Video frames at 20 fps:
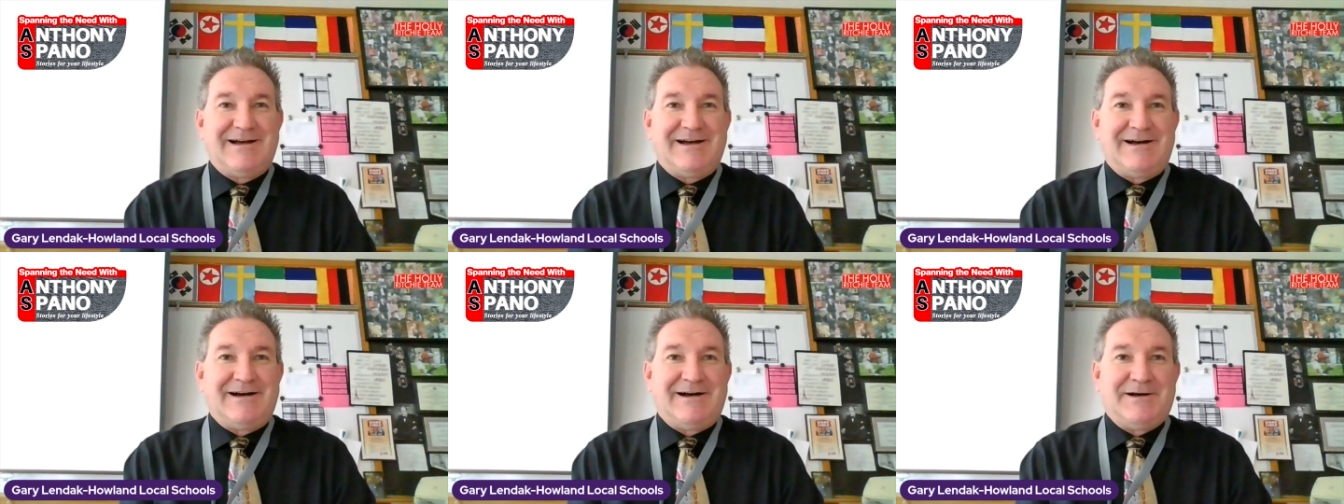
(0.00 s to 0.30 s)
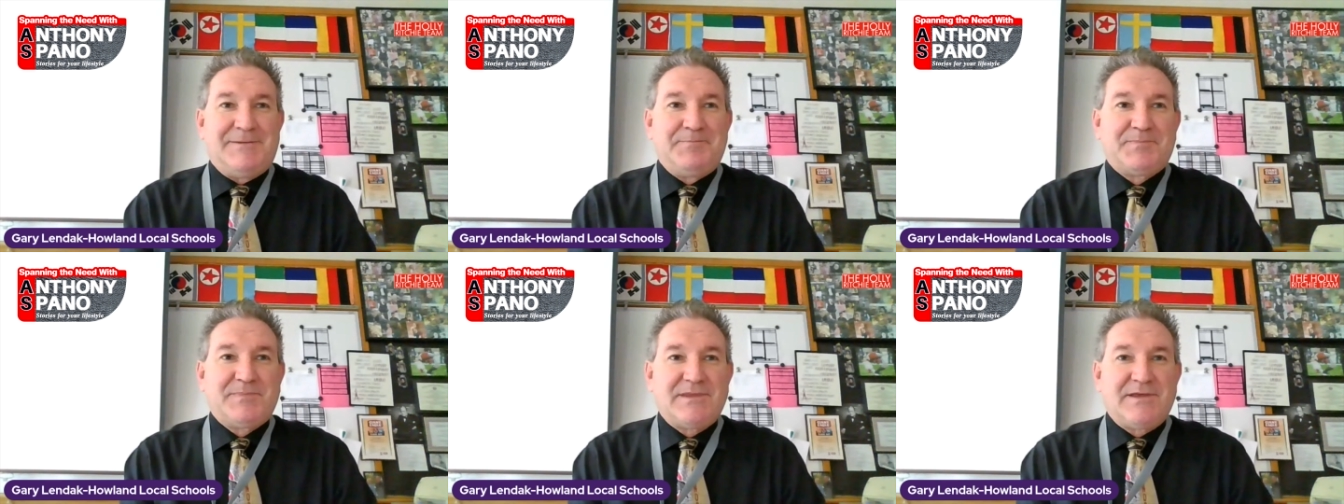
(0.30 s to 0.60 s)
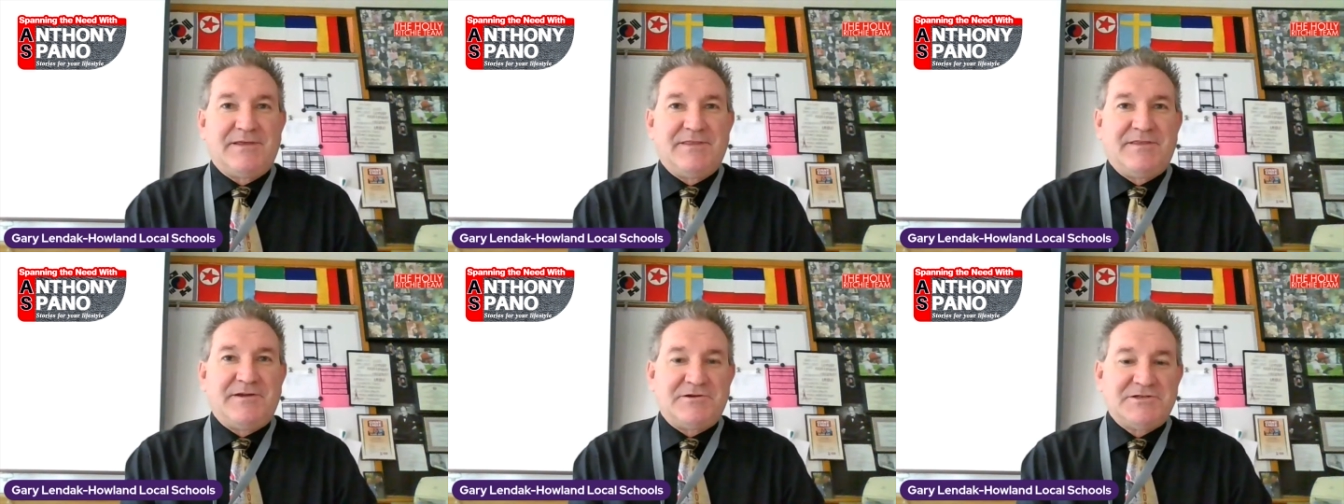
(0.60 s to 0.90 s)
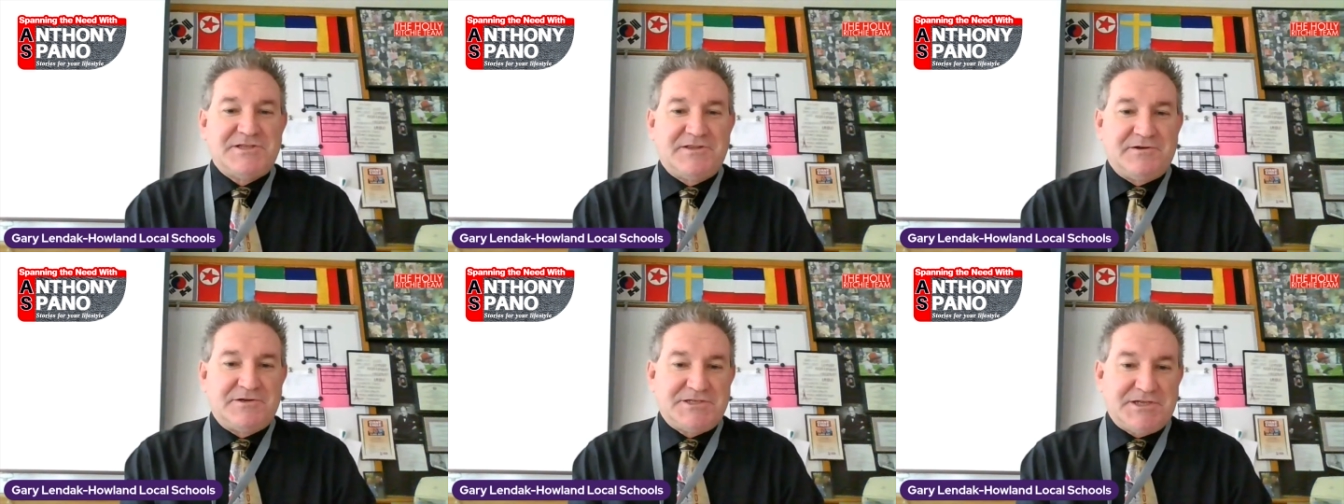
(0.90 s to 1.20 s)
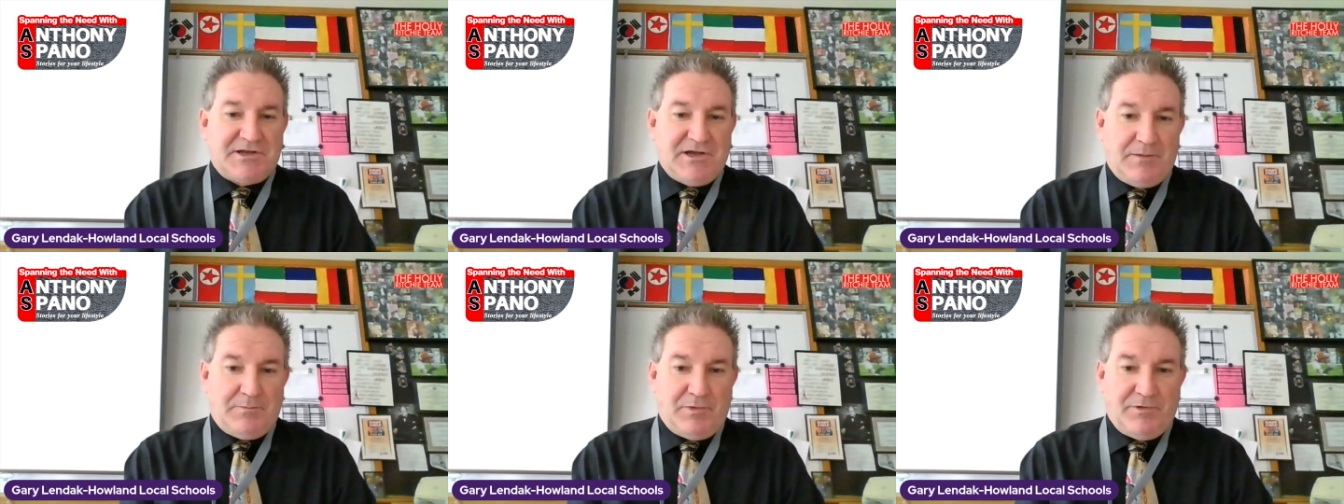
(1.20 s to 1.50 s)
um, there's there's a
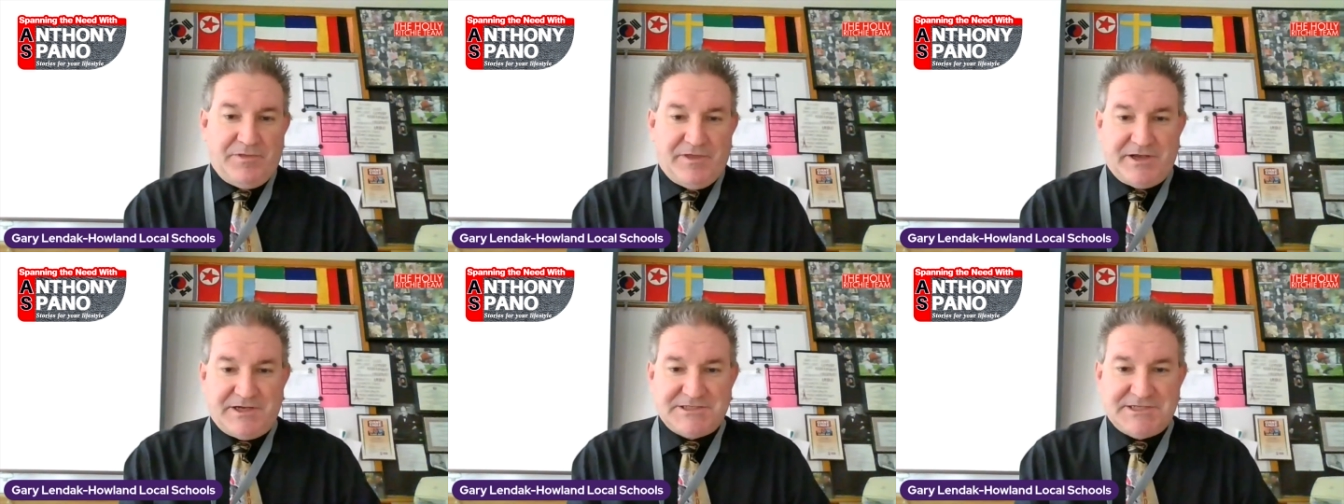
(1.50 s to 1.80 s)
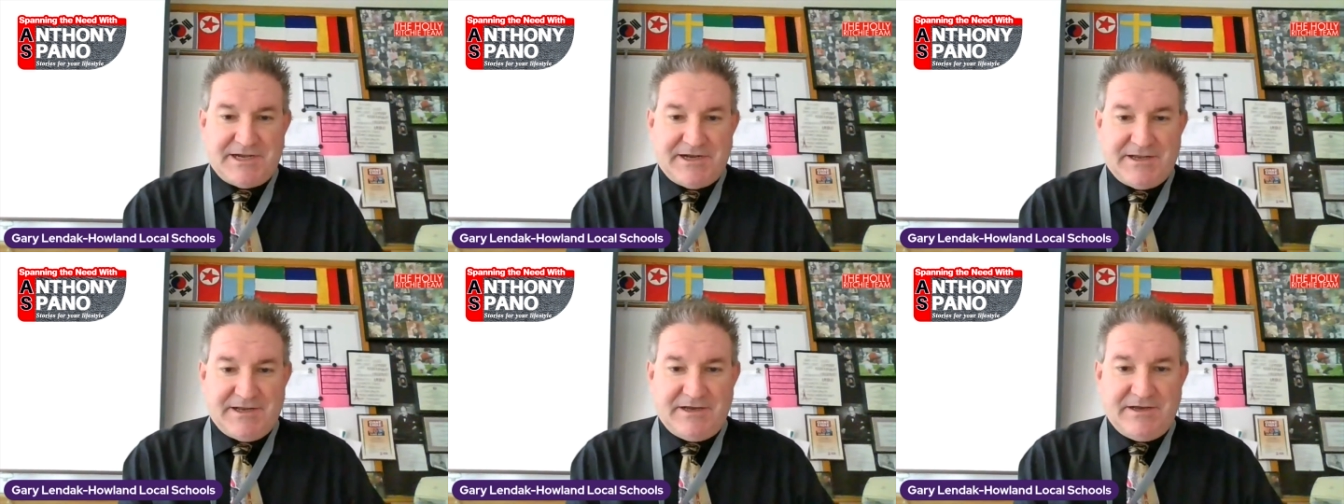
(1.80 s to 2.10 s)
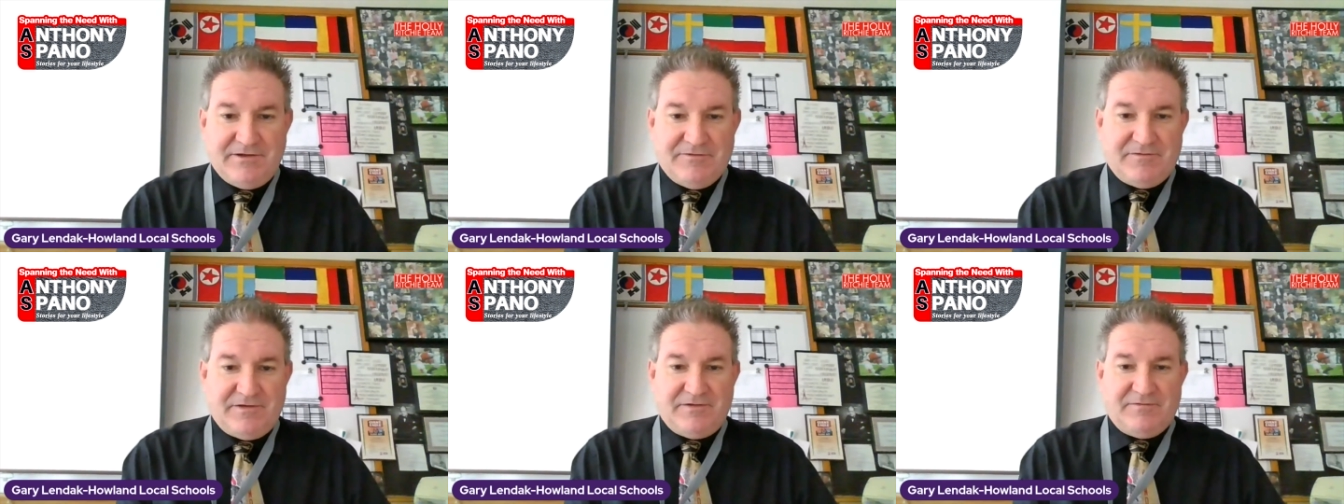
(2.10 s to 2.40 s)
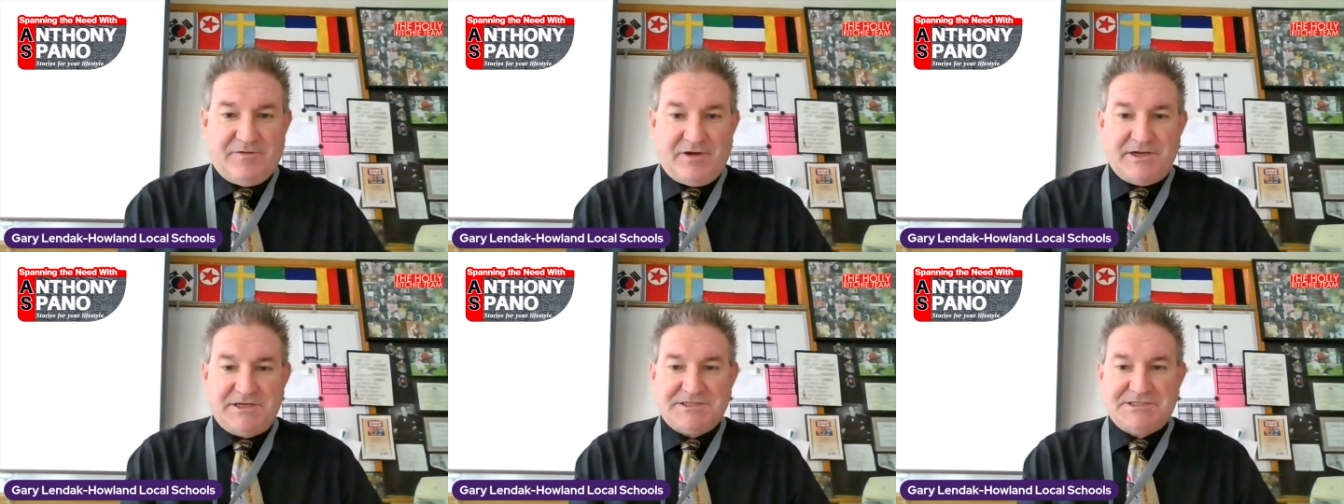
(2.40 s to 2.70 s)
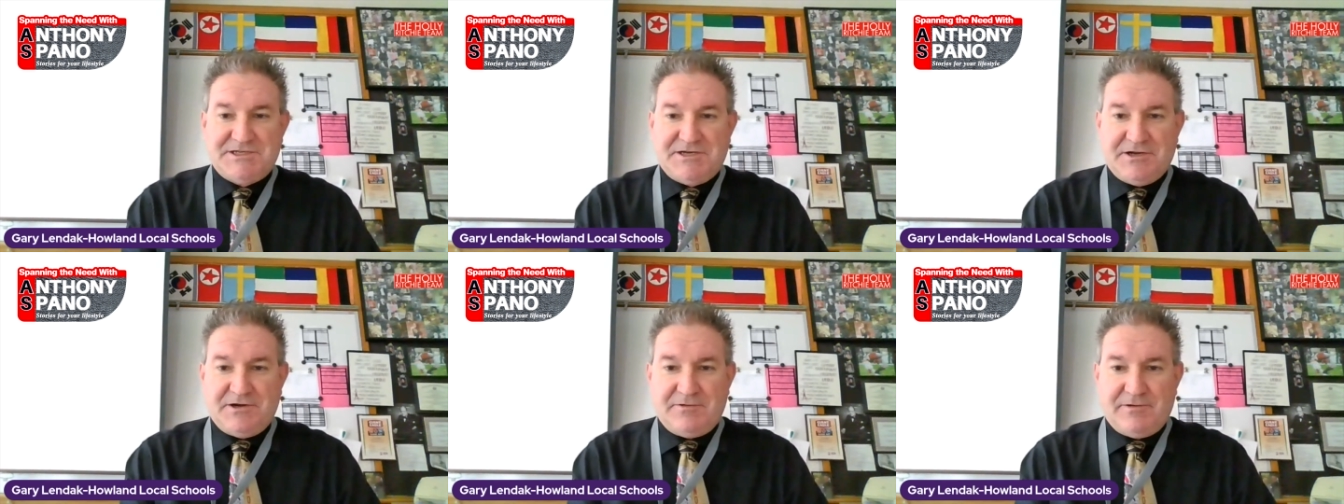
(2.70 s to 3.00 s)
couple things I could give
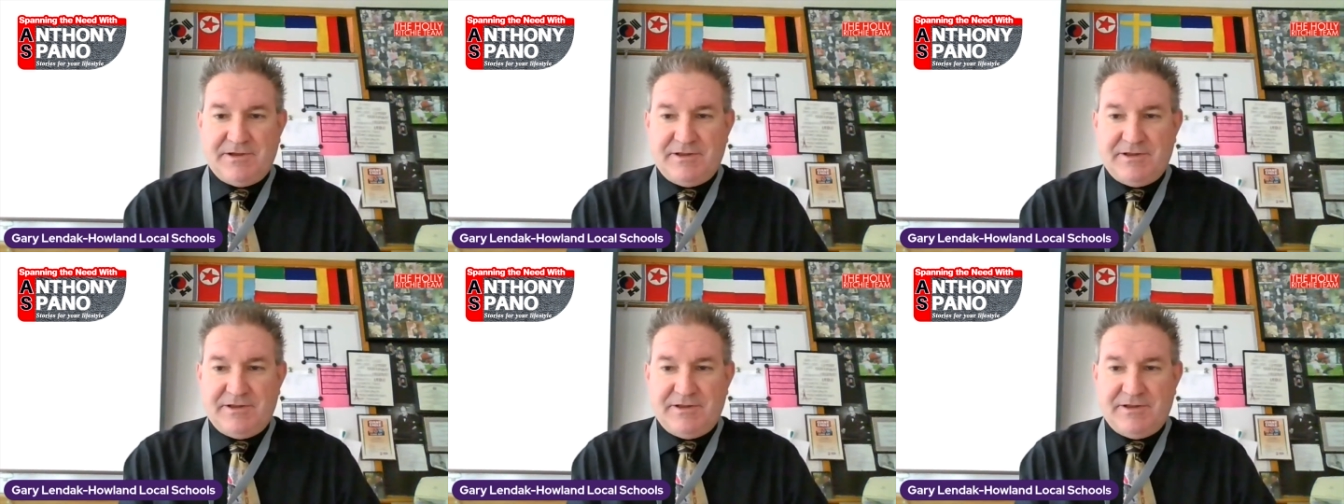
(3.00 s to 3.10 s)
advice to,